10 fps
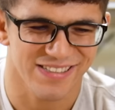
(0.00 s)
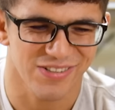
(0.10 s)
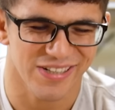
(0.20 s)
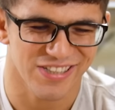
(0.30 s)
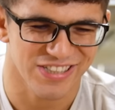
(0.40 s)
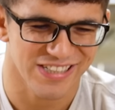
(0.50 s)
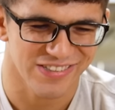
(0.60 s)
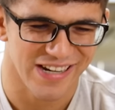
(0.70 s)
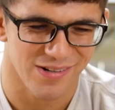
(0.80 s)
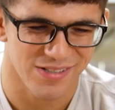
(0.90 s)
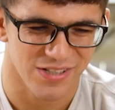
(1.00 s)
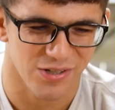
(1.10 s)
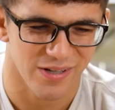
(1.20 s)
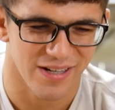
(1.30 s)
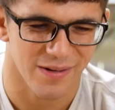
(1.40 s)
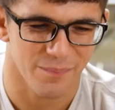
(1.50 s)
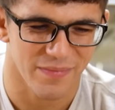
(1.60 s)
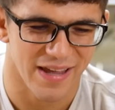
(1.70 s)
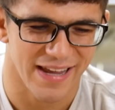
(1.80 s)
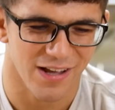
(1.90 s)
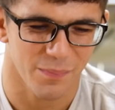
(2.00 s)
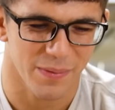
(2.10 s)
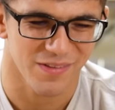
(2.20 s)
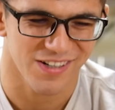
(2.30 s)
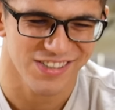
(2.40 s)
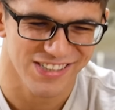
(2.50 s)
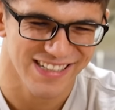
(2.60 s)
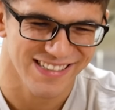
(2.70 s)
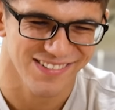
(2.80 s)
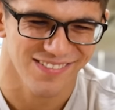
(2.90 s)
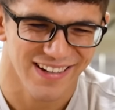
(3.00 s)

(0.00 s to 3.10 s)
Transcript: doing jiu-jitsu now, so um, I help him learn jiu-jitsu.